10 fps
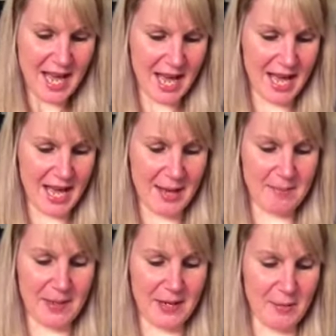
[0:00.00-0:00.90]

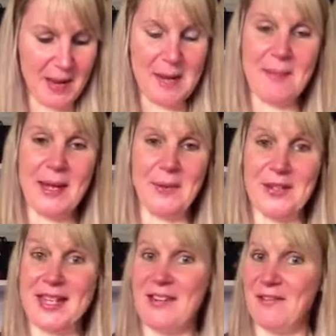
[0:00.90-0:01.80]
You might be
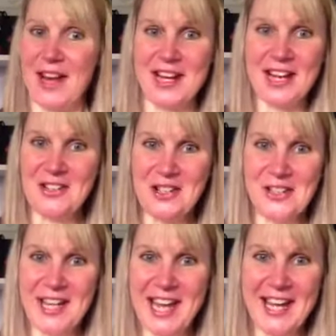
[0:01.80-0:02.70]
wanting financial
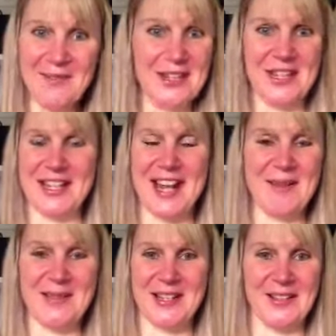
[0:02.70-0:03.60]
gain, which is
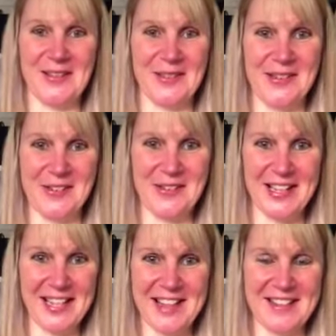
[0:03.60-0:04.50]
absolutely
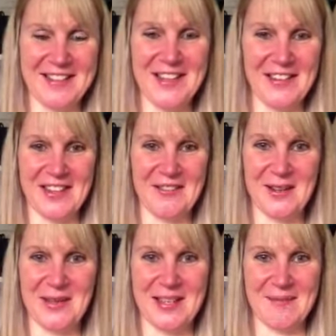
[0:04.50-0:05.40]
wonderful, and there's nothing wrong
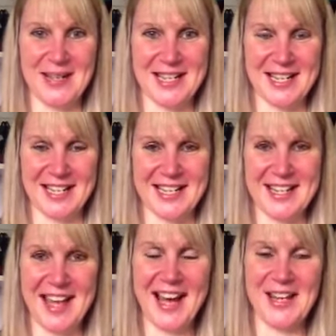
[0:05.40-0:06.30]
with admitting to
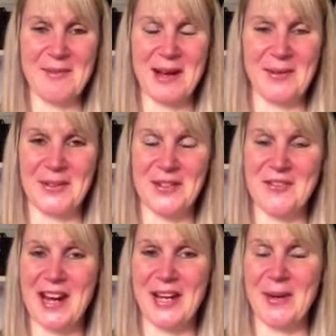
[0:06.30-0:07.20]
that. You might want to
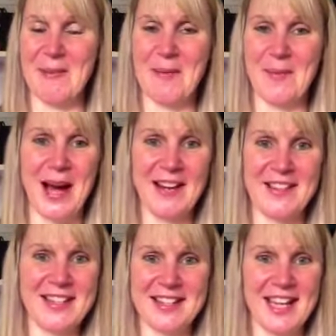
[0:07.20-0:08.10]
write your memoir
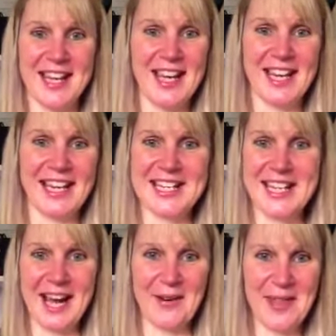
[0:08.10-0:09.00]
and get
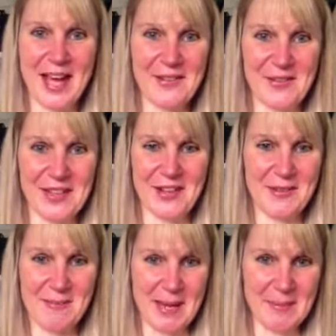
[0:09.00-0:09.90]
it out there for
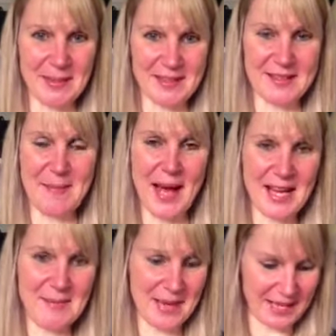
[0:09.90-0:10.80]
people to buy
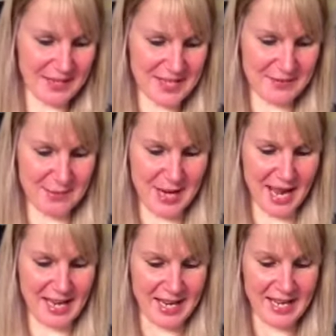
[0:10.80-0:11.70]
and make lots of money.